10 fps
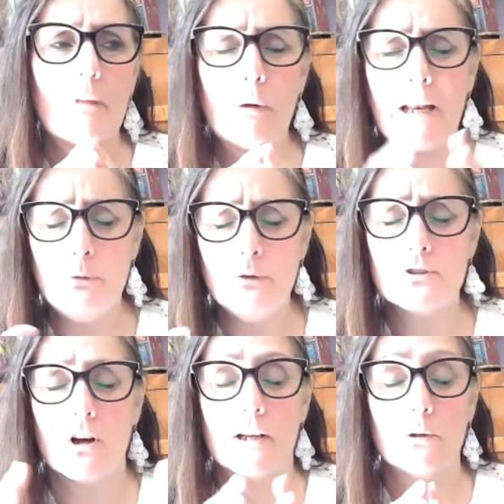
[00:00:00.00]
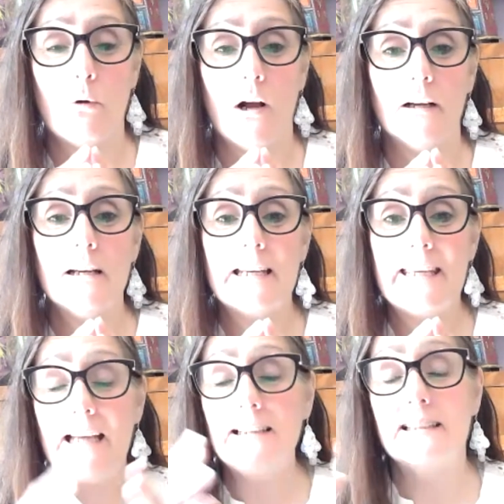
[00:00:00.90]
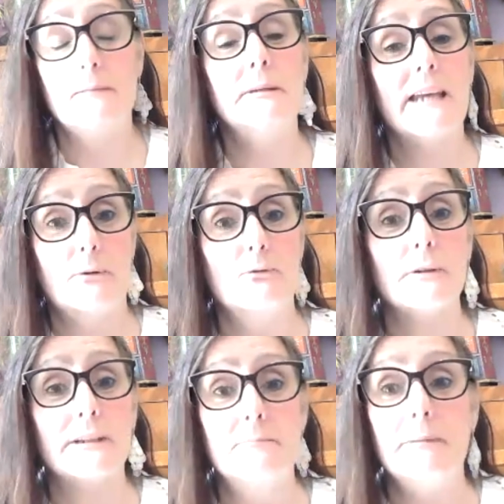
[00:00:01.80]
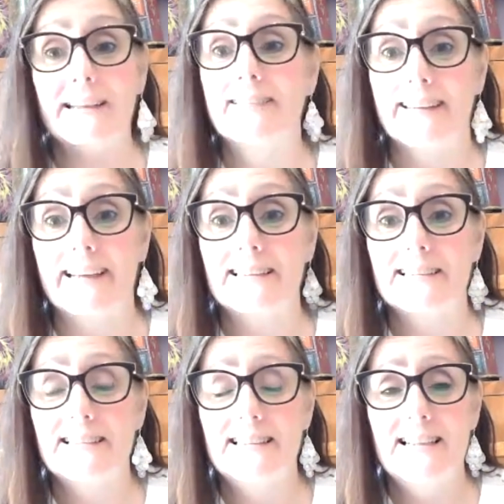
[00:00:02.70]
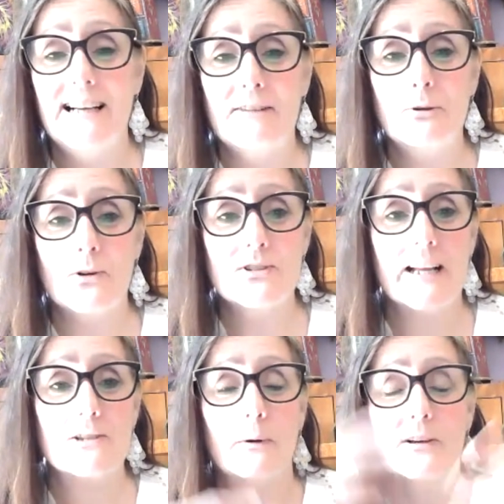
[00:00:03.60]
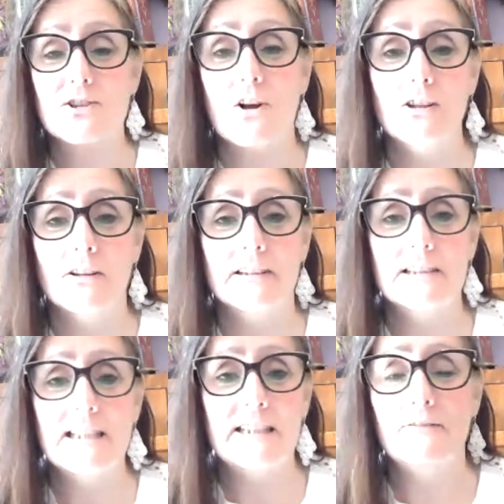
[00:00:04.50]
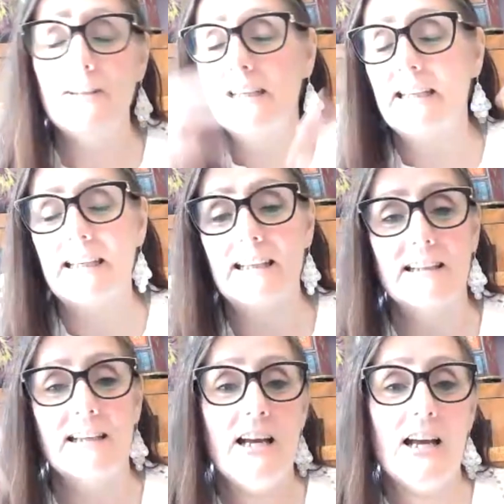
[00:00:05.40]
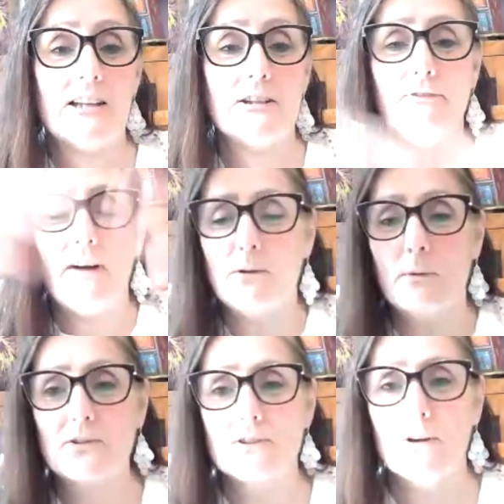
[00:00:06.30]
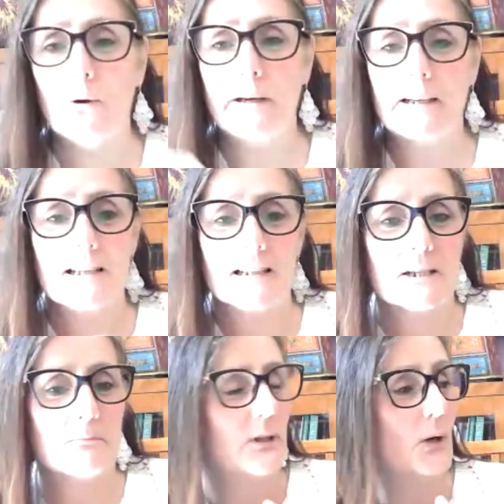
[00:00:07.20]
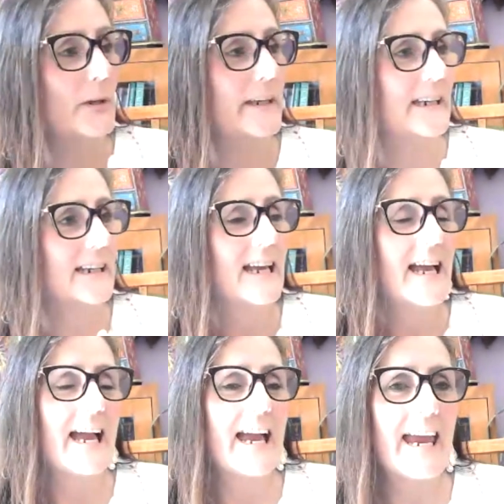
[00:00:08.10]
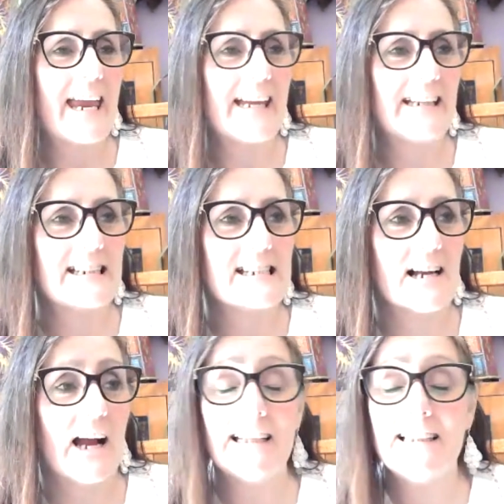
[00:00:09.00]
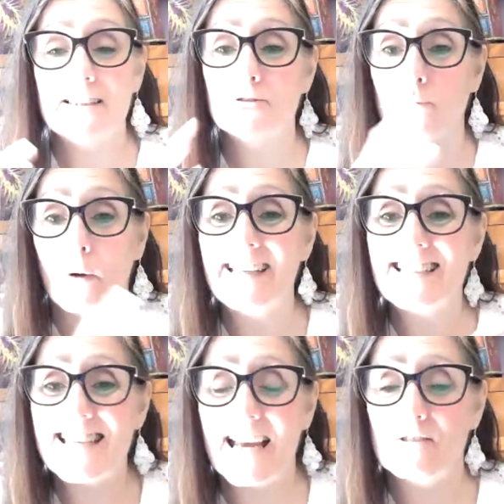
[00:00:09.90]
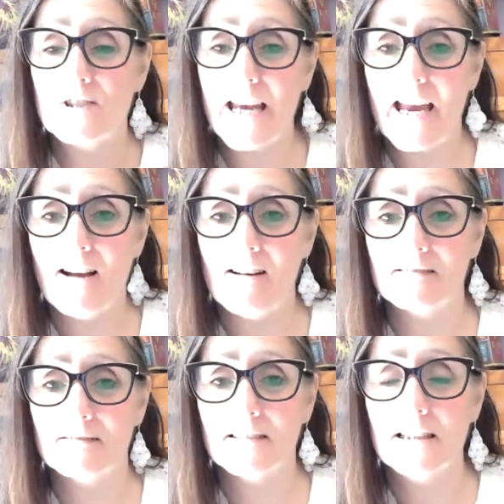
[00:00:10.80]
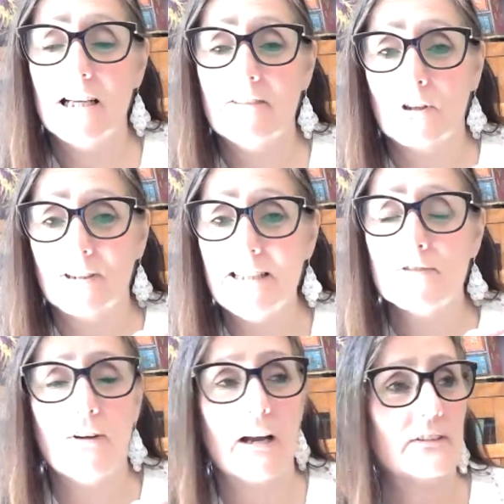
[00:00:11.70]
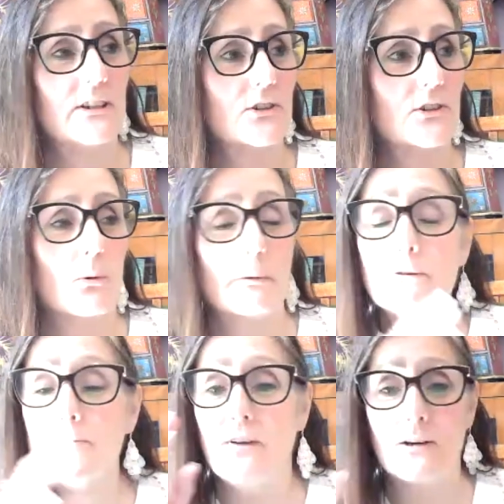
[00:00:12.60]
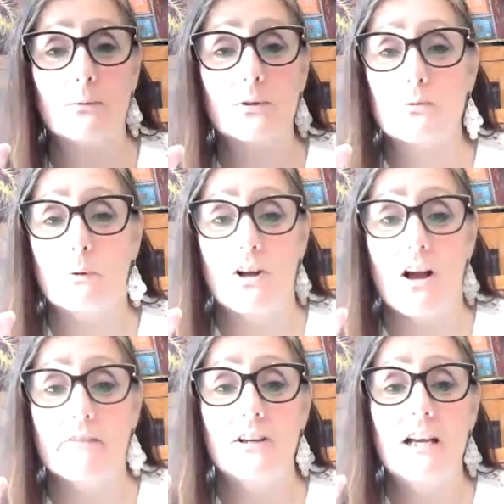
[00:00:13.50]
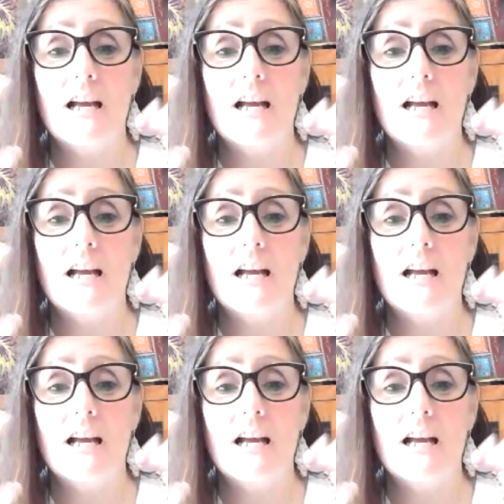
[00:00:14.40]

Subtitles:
when I moved to Ottawa, Canada Day became a really big thing. Of course, that's where it's all on the TV and the fireworks are going, exploding. And I lived right downtown for at least 5 years. So when those fireworks went off,